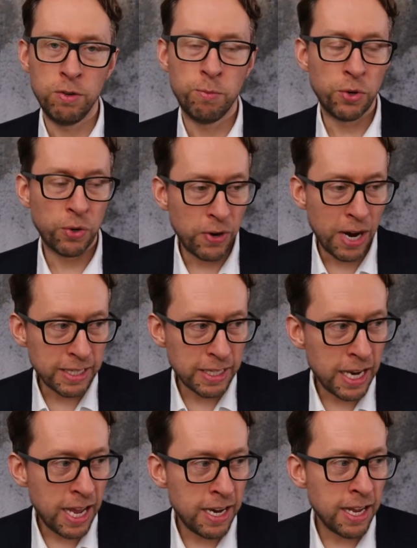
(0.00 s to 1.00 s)
You're
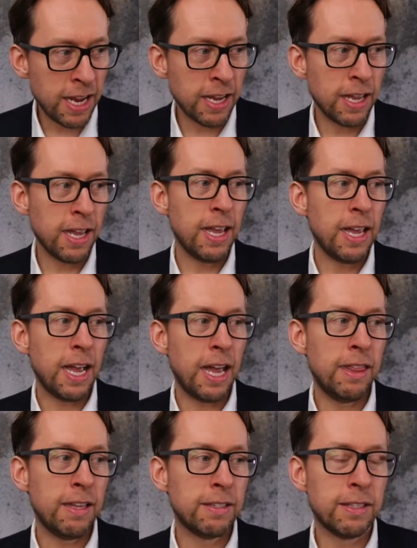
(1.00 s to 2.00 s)
procrastinating,
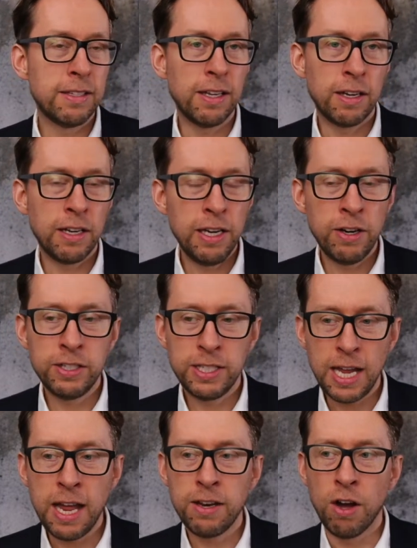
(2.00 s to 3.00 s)
and this is a clear
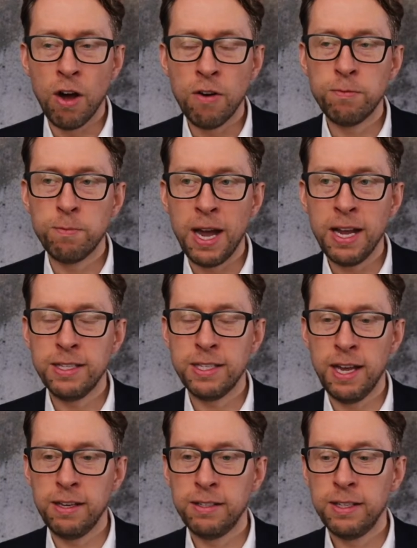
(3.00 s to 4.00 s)
set of
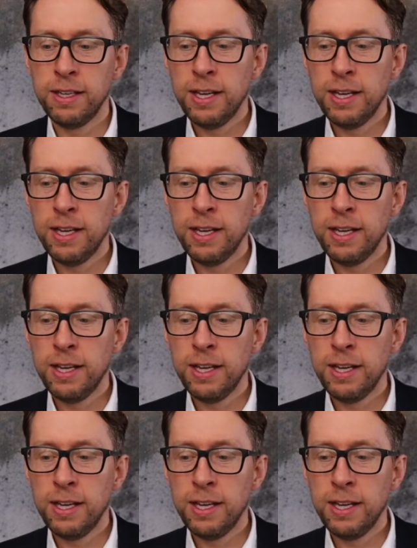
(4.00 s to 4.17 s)
mindset.